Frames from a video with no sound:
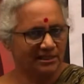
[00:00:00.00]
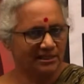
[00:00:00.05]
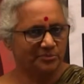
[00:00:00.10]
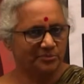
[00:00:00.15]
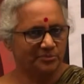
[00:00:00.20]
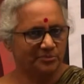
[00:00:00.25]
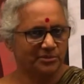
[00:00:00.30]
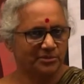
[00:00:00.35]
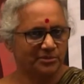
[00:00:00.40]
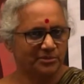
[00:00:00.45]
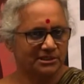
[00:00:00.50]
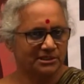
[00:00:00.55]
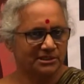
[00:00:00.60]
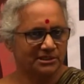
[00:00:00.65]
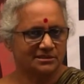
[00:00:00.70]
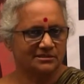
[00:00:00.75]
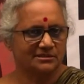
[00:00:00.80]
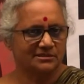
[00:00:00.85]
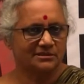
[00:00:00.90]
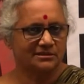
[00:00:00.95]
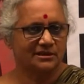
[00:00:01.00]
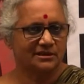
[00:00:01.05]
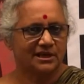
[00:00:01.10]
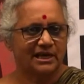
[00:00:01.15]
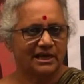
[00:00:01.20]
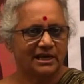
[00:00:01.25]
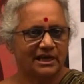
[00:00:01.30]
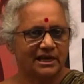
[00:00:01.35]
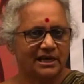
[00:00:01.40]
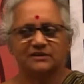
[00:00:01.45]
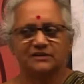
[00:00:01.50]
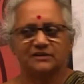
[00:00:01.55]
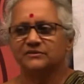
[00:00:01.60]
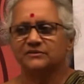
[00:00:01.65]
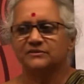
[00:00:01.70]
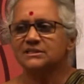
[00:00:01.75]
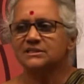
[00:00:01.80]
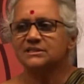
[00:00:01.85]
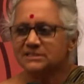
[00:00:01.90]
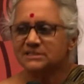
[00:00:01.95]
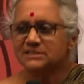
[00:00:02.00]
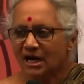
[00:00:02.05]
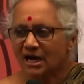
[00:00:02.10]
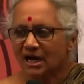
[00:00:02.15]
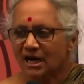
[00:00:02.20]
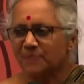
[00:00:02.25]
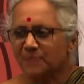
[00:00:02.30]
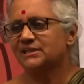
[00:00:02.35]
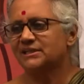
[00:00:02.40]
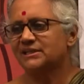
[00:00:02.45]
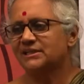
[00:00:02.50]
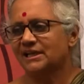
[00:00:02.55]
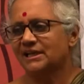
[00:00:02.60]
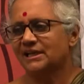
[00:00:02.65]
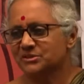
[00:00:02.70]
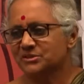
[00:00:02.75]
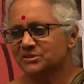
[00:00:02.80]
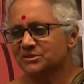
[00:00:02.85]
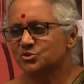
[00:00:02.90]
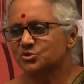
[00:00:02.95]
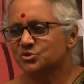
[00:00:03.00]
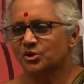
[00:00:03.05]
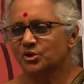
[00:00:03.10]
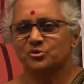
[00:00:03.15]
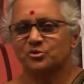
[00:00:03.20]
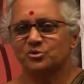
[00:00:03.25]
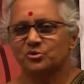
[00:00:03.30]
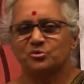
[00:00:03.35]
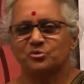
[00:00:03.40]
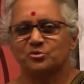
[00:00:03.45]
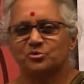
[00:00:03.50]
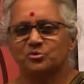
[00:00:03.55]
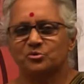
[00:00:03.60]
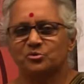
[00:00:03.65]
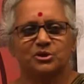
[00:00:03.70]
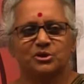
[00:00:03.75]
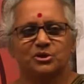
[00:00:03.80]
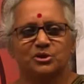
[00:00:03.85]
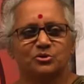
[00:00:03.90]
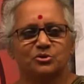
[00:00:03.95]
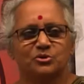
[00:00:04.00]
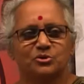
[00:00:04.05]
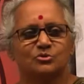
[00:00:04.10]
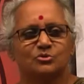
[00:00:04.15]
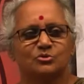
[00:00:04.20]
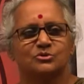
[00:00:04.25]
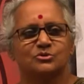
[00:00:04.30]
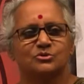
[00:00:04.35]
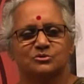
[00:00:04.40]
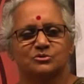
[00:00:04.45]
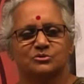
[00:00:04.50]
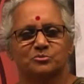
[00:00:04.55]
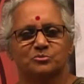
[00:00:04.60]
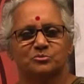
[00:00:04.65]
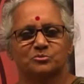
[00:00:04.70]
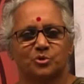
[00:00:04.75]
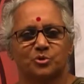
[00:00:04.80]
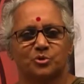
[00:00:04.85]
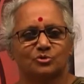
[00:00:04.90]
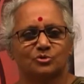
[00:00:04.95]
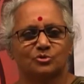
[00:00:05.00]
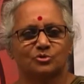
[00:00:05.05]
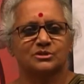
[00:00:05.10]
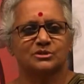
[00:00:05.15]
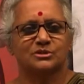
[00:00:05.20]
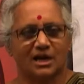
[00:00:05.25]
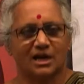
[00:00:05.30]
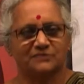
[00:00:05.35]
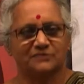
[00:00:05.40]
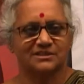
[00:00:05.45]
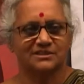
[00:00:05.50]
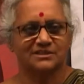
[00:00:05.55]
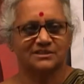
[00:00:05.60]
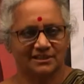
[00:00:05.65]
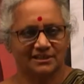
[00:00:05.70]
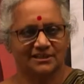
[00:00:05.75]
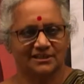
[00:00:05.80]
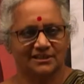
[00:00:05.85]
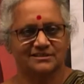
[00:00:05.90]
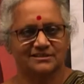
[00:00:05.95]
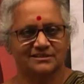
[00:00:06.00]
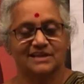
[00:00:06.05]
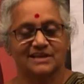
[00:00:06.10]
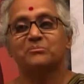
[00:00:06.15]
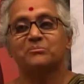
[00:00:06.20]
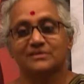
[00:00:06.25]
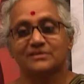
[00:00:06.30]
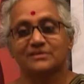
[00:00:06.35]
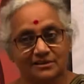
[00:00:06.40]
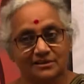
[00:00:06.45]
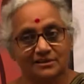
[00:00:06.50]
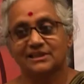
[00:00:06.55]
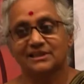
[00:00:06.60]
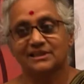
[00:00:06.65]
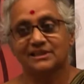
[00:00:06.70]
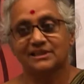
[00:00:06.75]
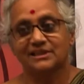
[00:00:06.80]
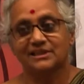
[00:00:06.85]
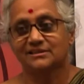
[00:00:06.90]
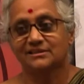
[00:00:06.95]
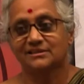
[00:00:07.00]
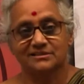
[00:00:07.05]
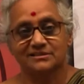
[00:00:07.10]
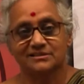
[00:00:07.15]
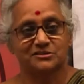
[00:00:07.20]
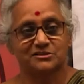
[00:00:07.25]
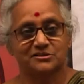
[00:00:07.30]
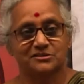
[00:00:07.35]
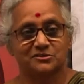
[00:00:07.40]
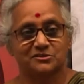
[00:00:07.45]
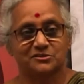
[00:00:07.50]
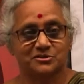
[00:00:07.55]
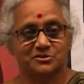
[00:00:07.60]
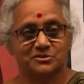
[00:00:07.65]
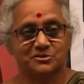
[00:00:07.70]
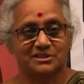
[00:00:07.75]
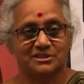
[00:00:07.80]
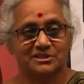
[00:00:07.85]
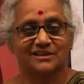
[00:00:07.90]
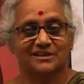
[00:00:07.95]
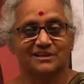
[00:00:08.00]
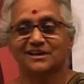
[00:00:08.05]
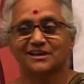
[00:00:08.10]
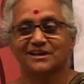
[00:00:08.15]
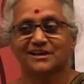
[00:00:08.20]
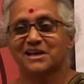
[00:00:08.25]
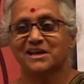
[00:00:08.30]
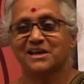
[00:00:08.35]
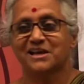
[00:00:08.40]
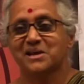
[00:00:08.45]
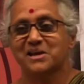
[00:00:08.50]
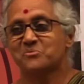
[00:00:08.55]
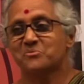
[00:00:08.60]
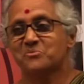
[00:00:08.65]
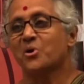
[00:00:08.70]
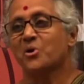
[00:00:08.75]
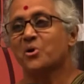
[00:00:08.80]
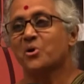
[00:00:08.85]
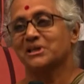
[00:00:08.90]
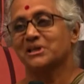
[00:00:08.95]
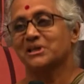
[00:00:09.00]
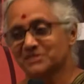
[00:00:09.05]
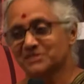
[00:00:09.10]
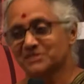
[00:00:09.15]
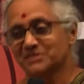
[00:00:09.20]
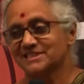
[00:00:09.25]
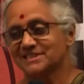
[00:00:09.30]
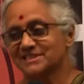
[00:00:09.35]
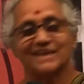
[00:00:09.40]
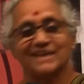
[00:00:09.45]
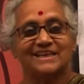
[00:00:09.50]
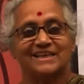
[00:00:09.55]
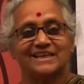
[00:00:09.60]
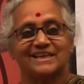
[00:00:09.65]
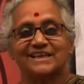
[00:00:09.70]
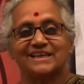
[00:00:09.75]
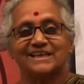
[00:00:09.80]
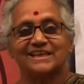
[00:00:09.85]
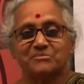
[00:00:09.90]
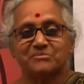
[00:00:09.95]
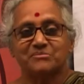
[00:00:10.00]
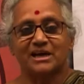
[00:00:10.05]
And if this garbled database is going to be used to produce artificial intelligence, I am really interested to see what emerges. I think imagination is a good thing.